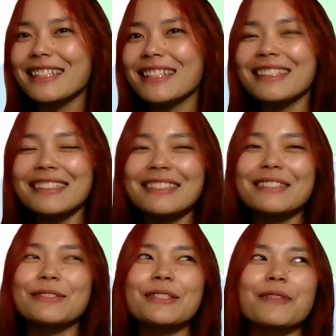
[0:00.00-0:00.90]
here,
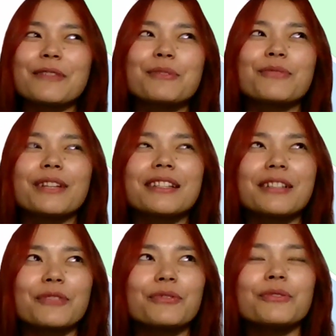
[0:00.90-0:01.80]
which I've been very
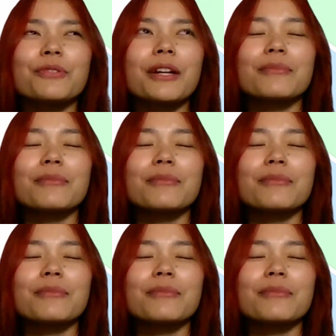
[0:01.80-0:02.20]
grateful for.